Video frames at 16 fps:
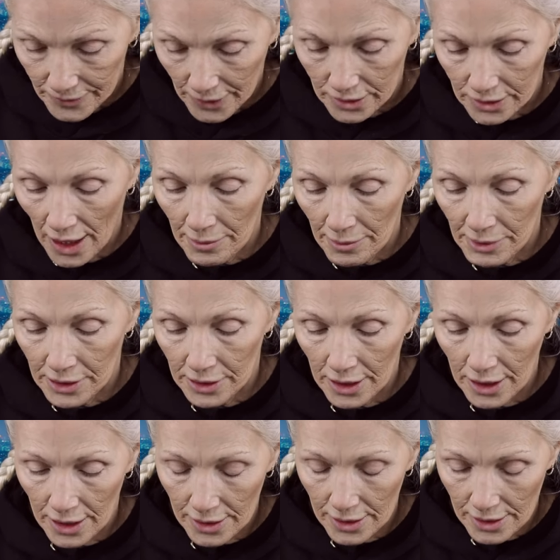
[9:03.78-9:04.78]
Diamond
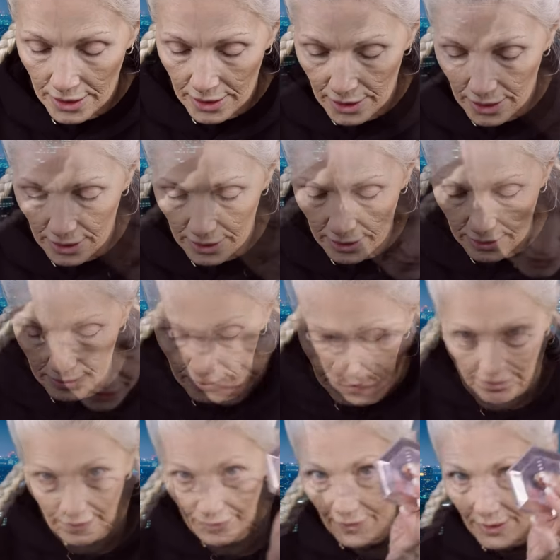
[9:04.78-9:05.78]
Dust.
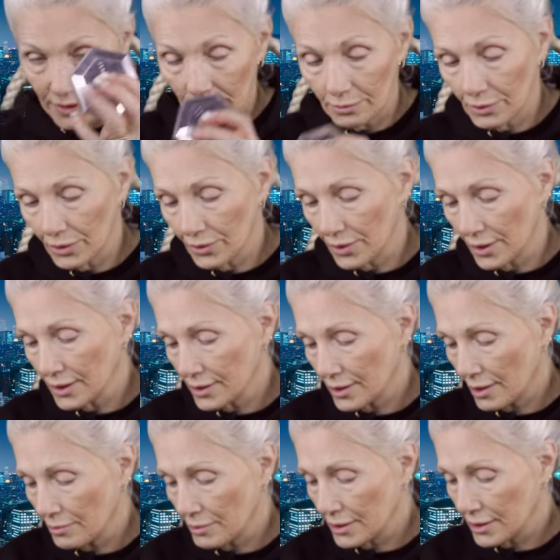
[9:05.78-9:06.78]
Fenty Beauty
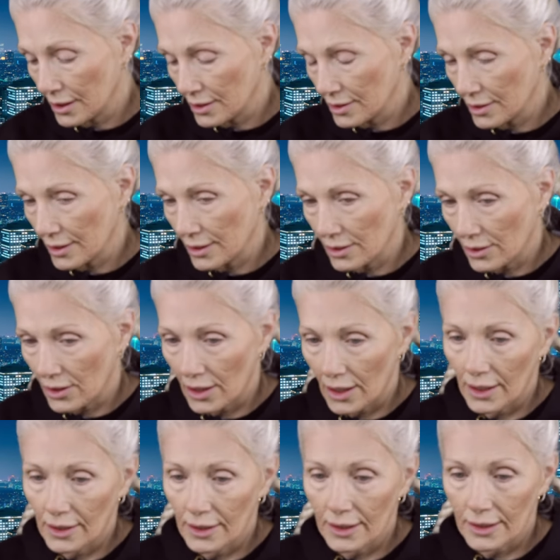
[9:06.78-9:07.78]
Diamond Dust is our
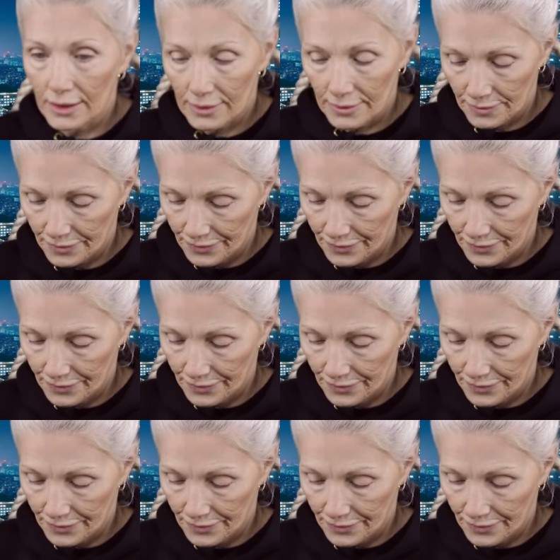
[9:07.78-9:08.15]
highlight.